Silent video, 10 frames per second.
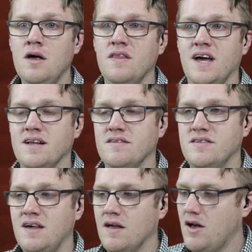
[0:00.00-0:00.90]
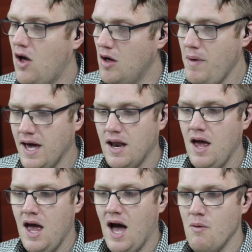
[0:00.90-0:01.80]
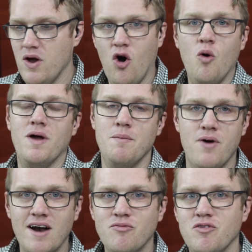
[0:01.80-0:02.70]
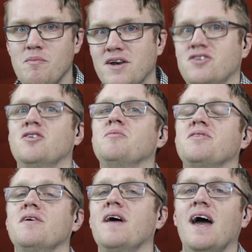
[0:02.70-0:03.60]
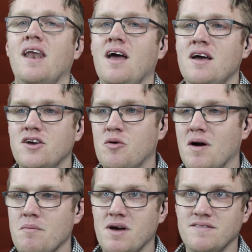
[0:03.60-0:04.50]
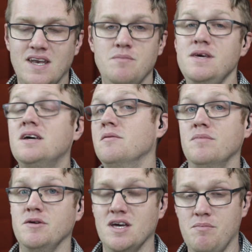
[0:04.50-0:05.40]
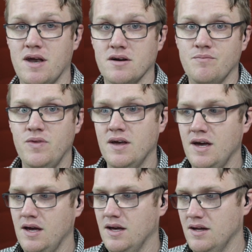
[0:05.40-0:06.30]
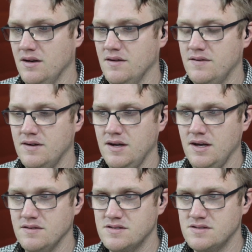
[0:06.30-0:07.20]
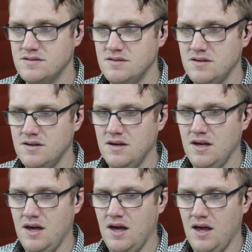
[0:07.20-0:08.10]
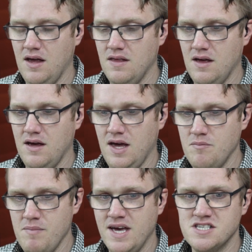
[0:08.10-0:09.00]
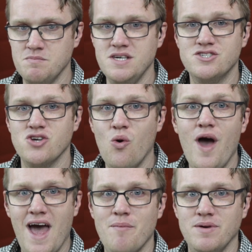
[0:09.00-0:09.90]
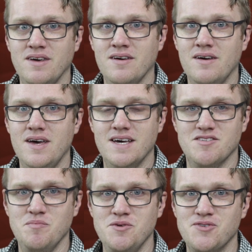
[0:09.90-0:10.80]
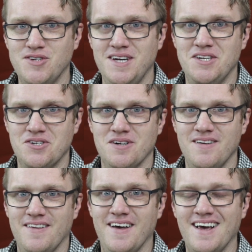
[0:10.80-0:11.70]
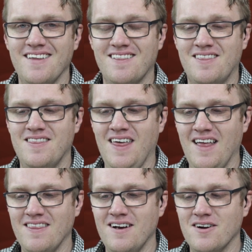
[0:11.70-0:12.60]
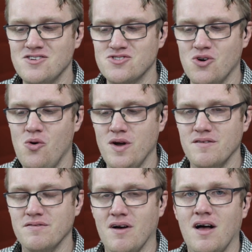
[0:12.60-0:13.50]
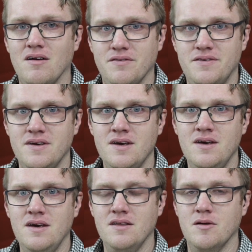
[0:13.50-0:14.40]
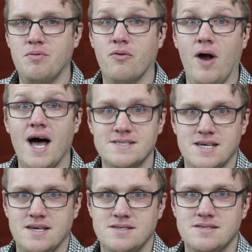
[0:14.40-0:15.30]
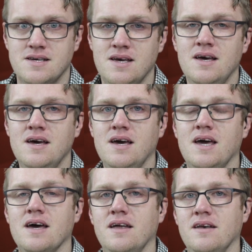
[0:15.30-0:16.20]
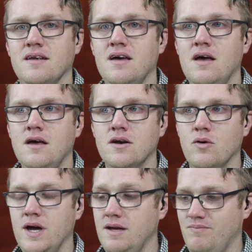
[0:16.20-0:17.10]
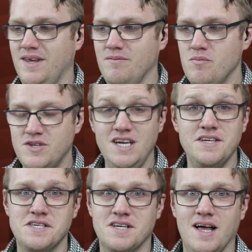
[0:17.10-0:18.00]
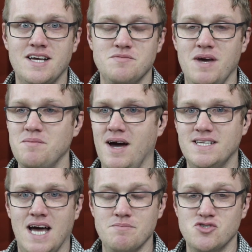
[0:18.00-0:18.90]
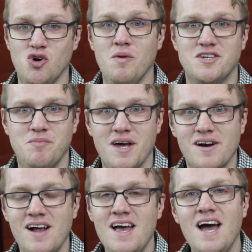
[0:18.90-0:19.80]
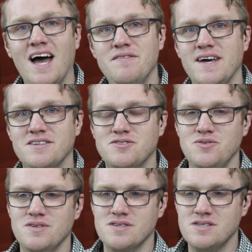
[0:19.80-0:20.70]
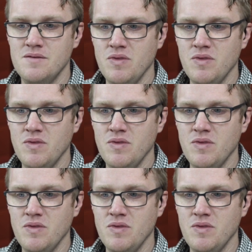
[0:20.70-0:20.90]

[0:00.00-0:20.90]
that say oh man, I went home and I practiced with the metronome so that, my steady beat can get better. And it makes me so happy as a music teacher, that they're so involved in the process. And, teaching this class made my time so much better. I've had students,